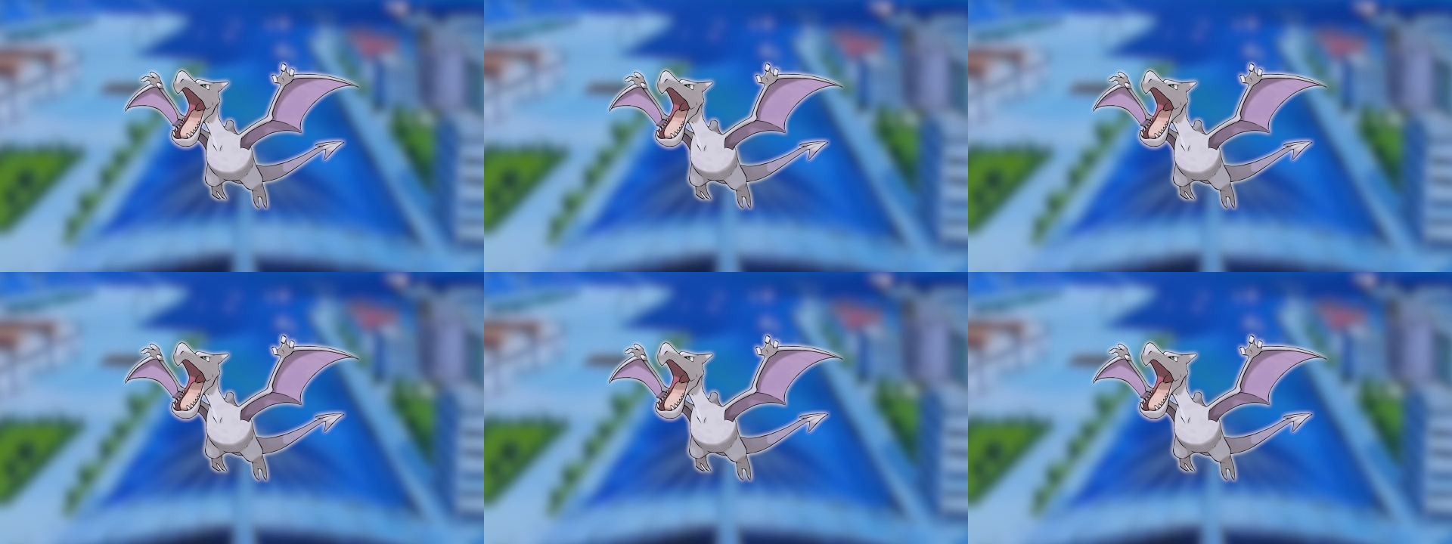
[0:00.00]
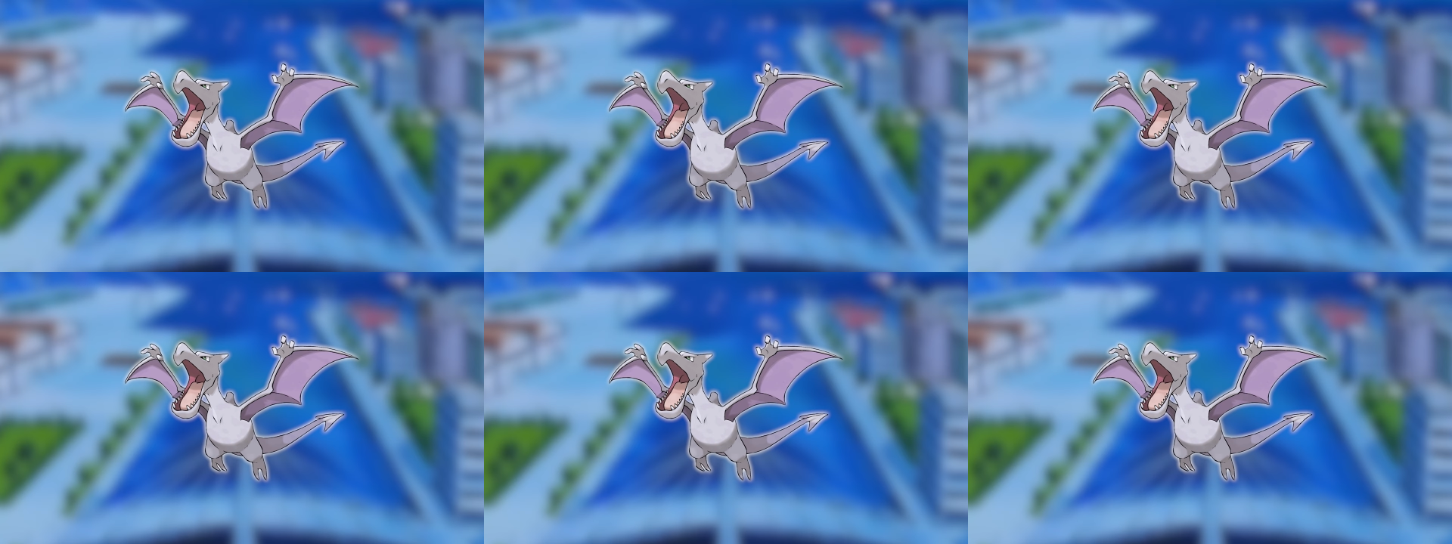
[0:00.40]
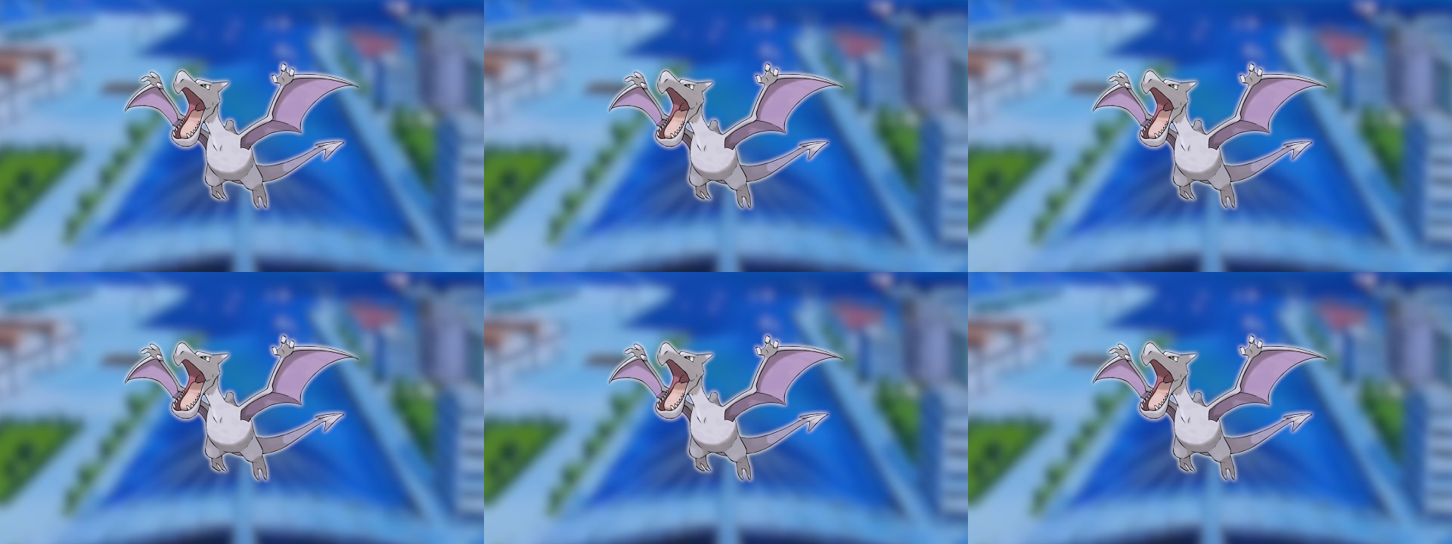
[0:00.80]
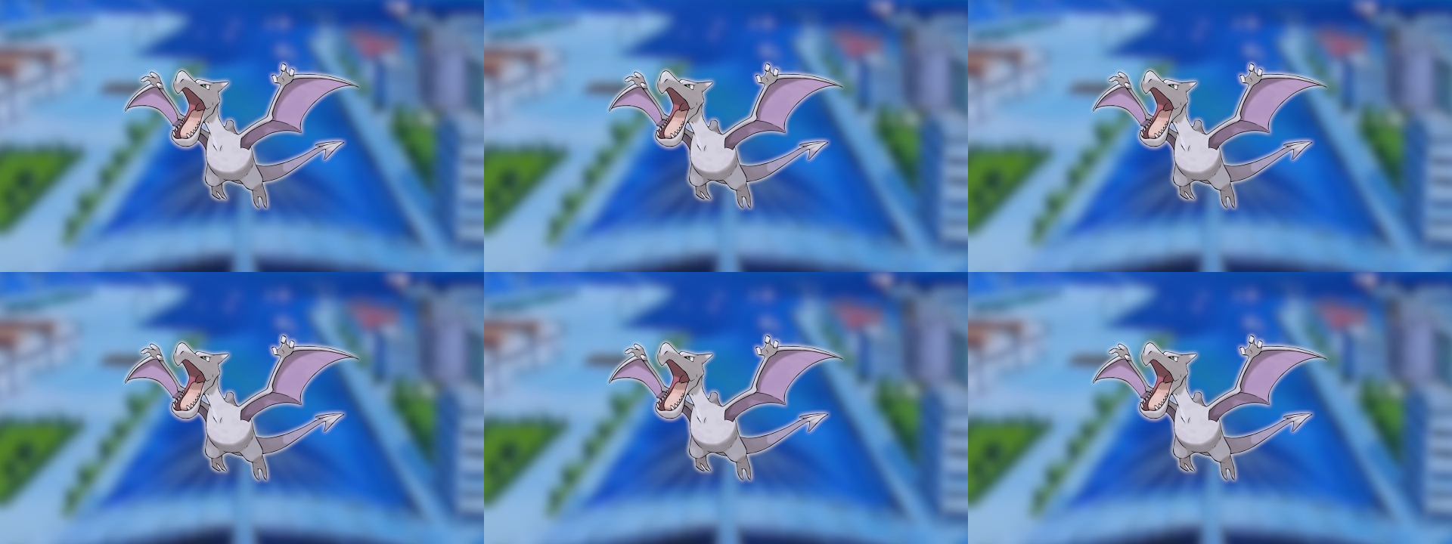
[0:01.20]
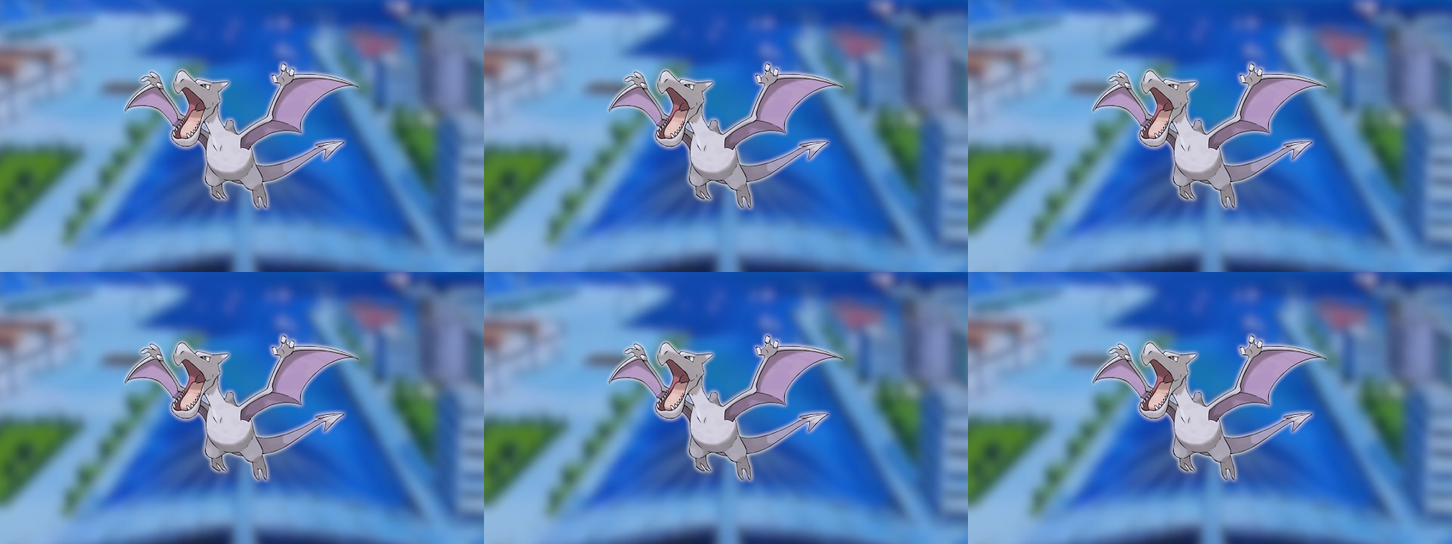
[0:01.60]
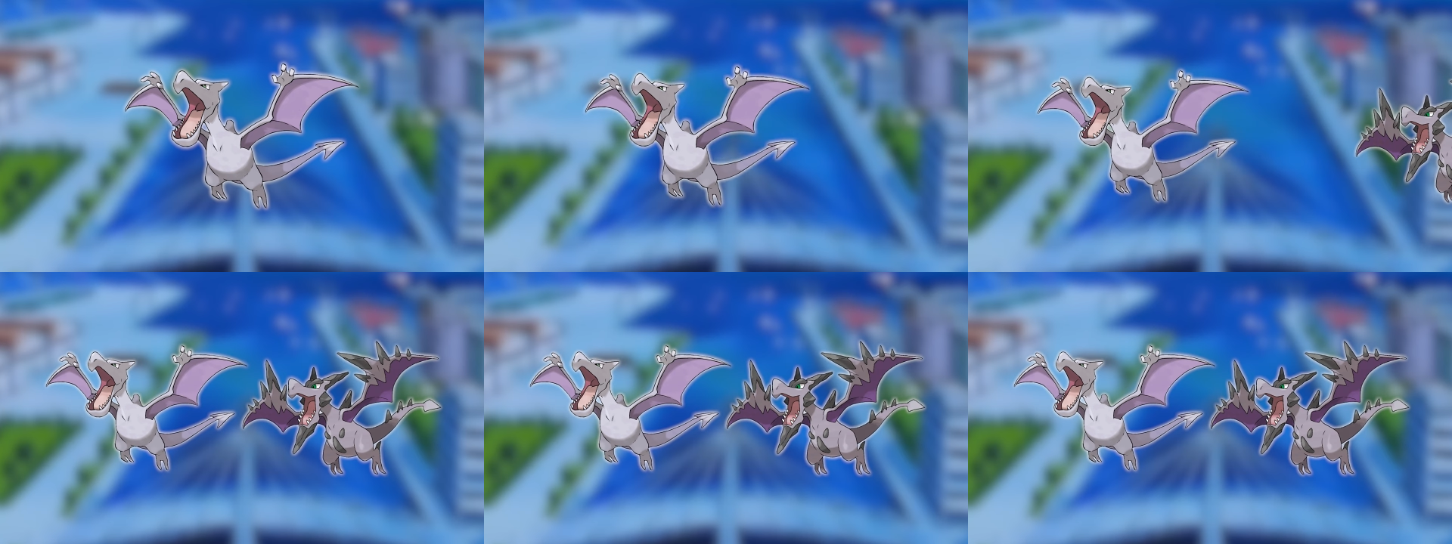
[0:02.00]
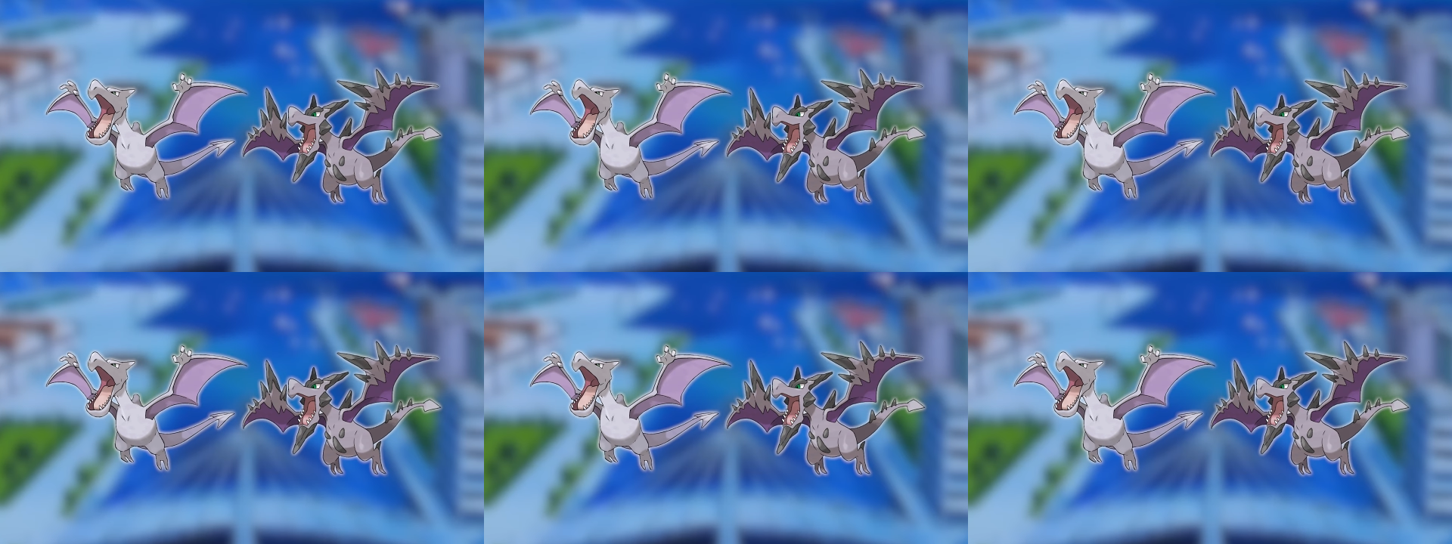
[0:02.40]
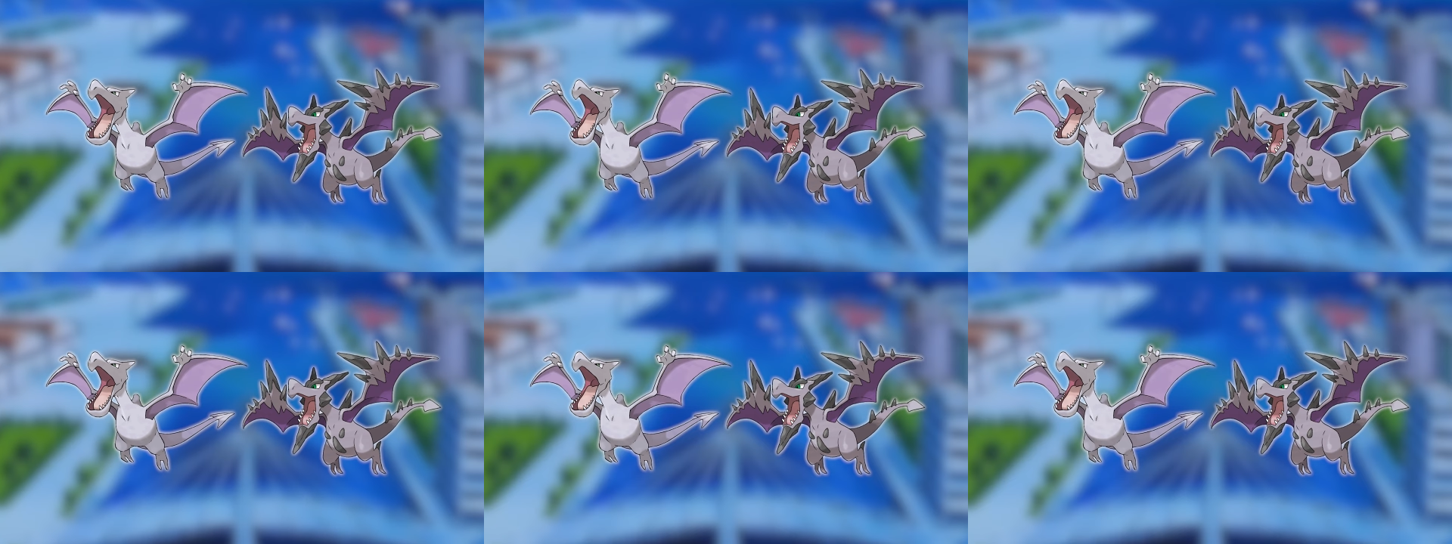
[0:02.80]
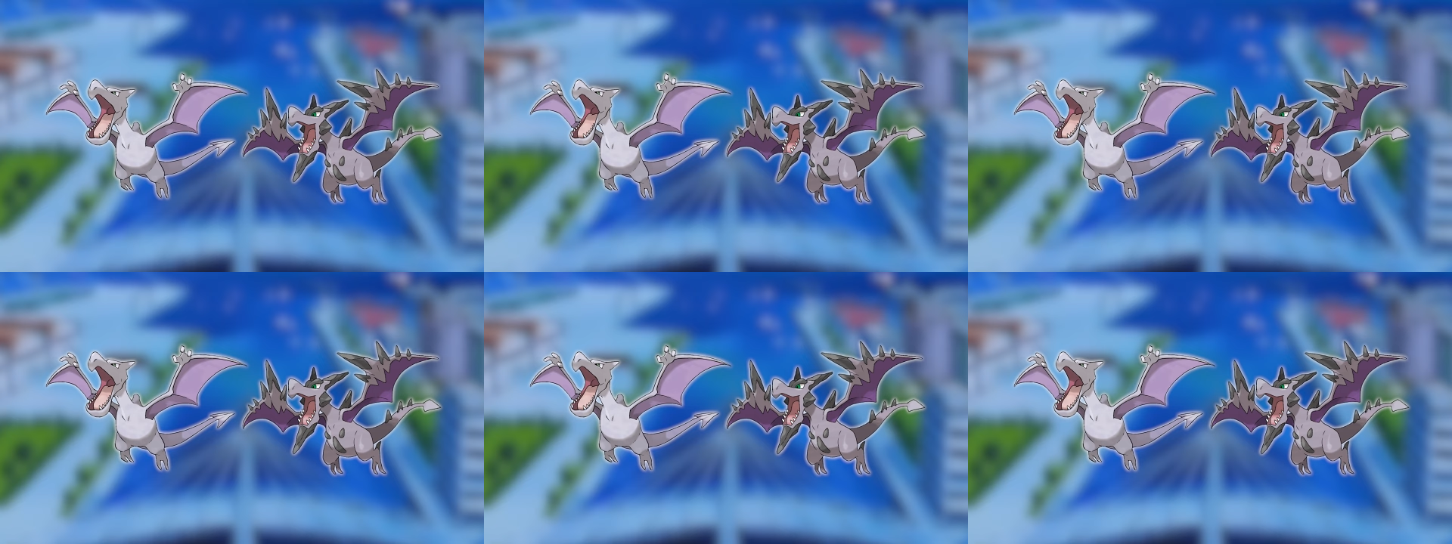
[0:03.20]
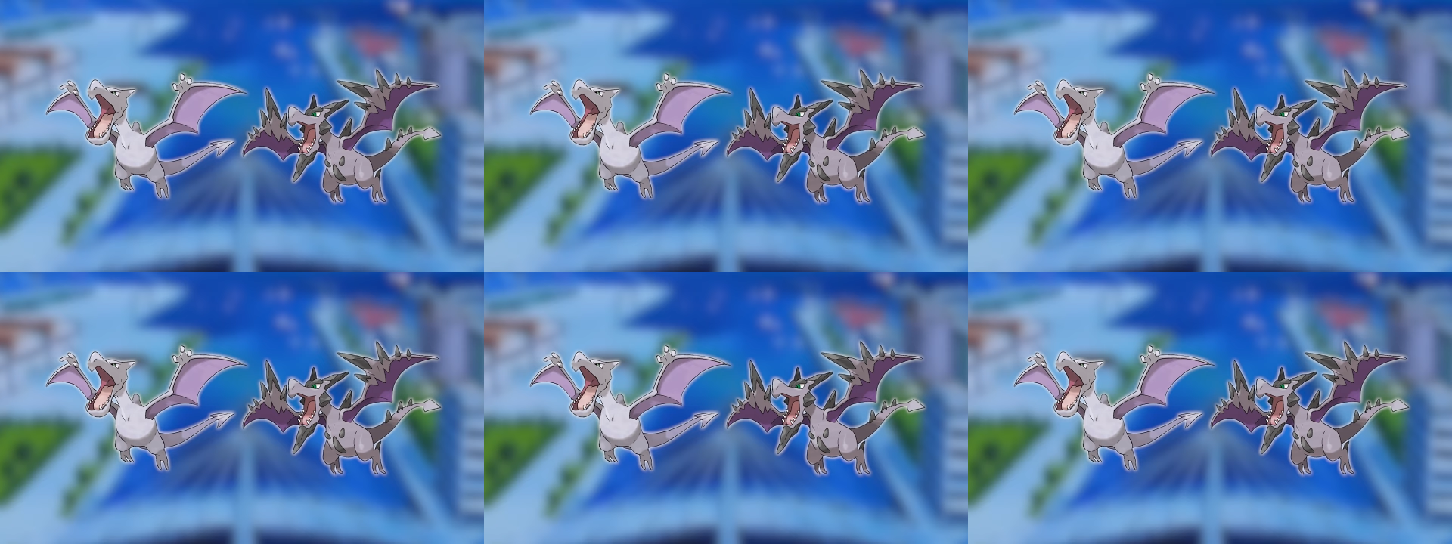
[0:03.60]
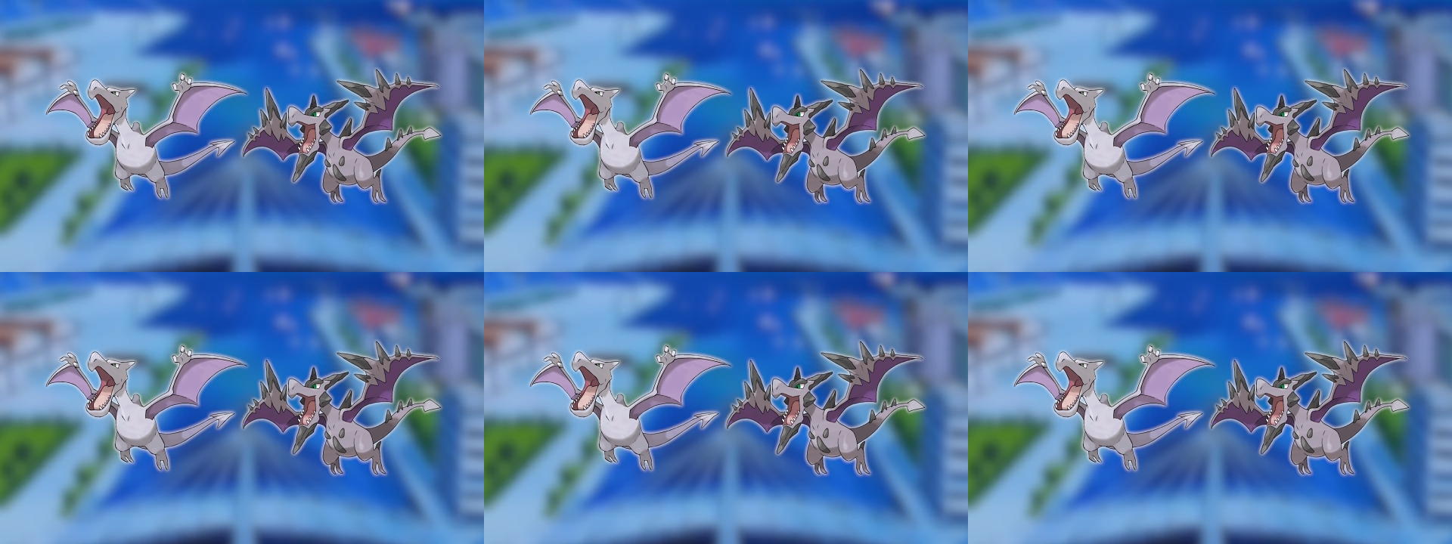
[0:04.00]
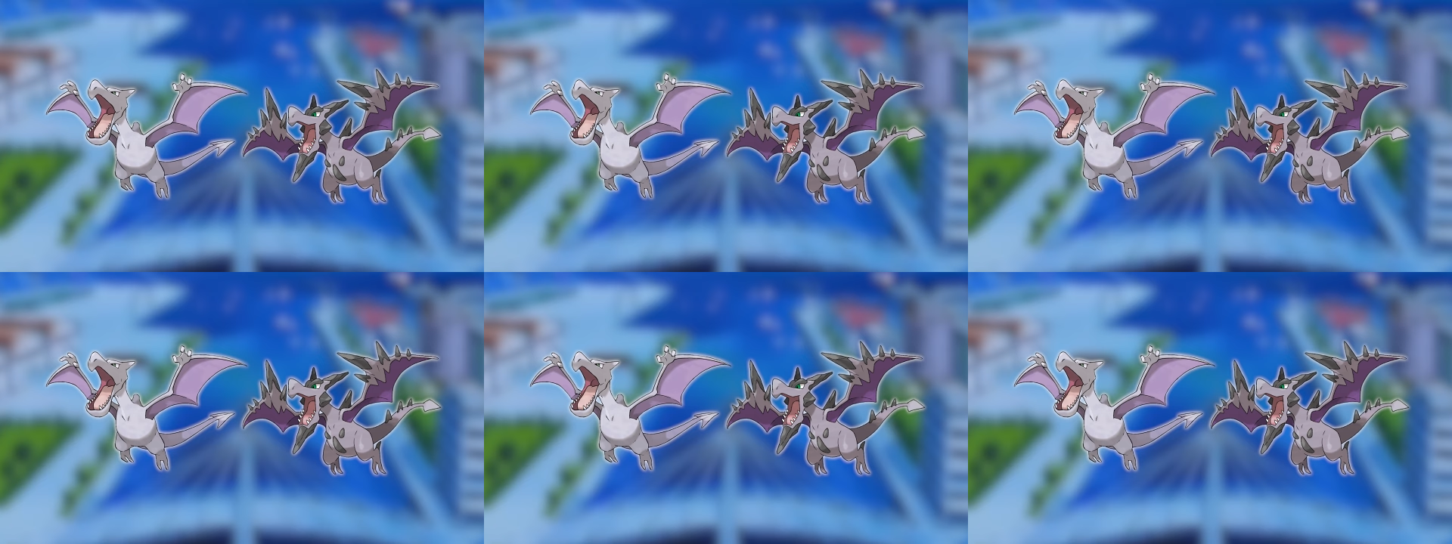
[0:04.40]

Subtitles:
[unreadable: no face in view]